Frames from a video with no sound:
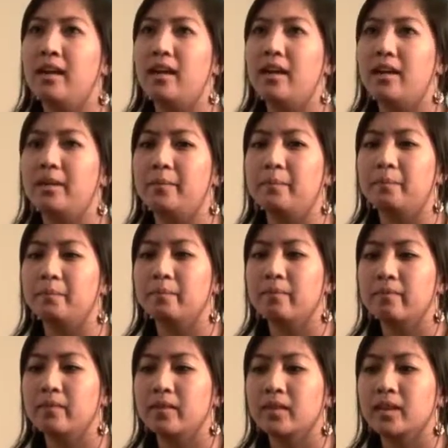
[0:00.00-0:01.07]
Um,
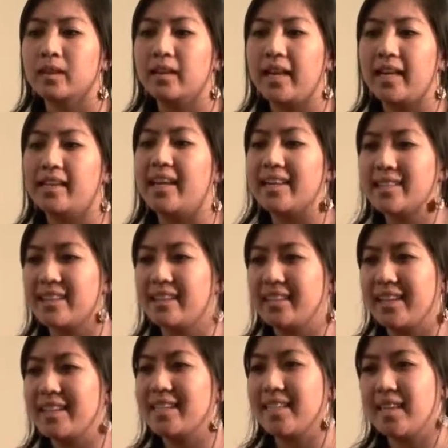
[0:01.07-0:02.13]
and that's a
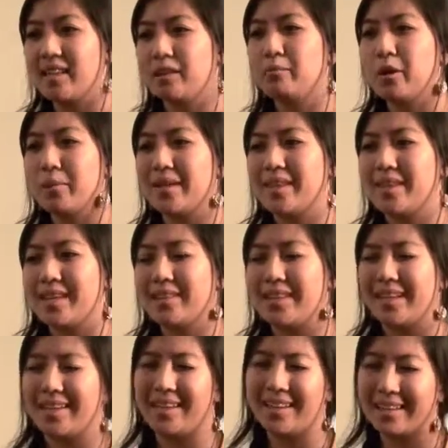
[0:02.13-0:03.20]
that's an in the moment thing
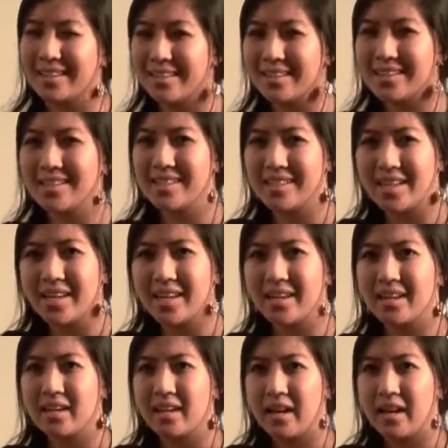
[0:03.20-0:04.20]
that kids see.